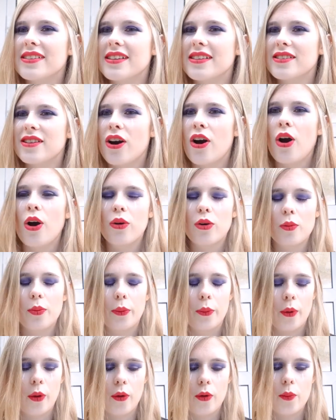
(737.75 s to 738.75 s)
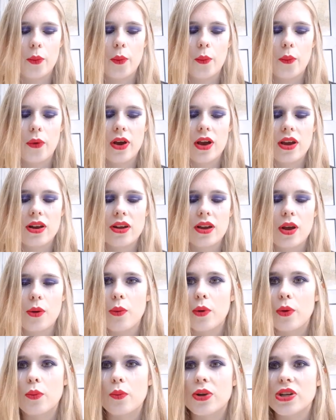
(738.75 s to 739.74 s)
It's a horrible, horrible word. I
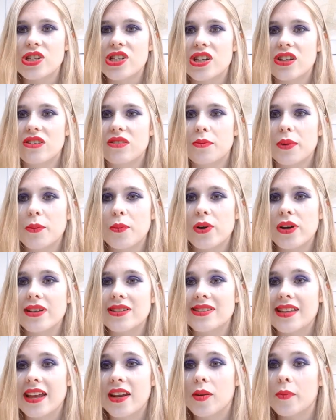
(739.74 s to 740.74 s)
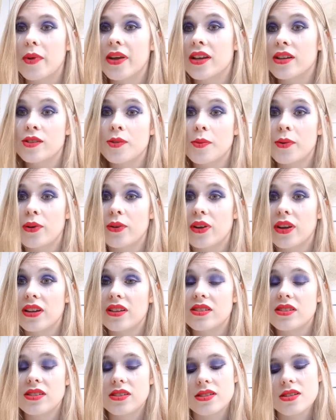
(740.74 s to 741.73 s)
wouldn't wish it on my worst enemy, to be
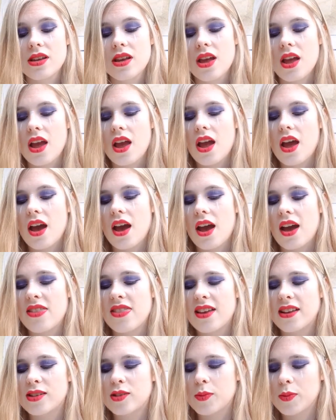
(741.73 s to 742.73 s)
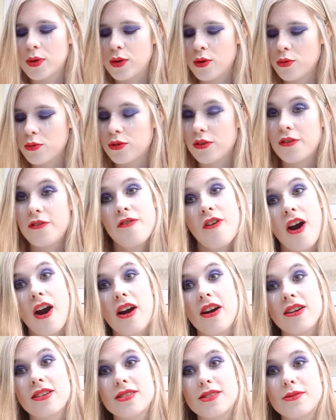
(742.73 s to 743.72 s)
honest. And then to be called a
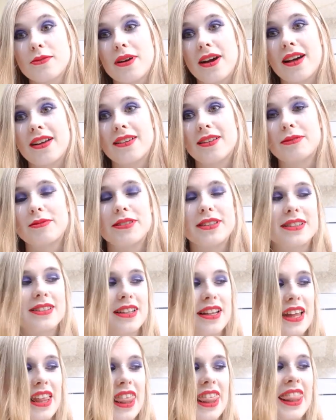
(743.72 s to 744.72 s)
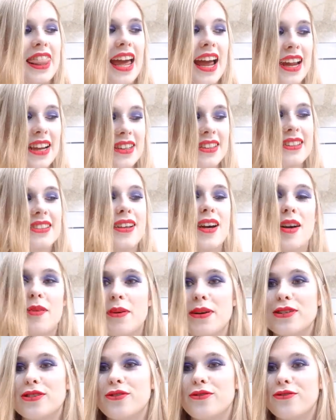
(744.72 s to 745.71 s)
fuck as well, I'm just like, thanks, I
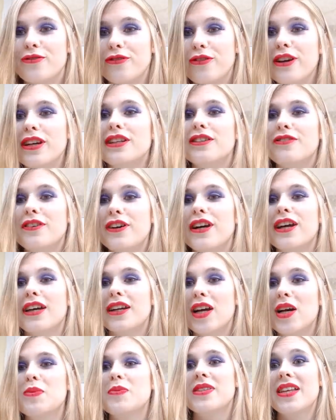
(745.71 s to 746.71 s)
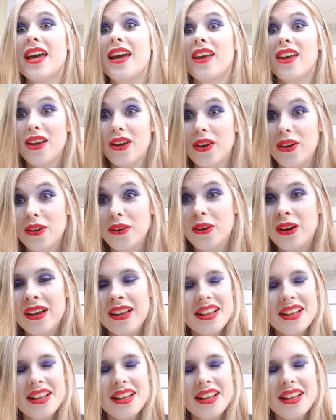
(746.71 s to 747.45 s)
must have really fucking upset you.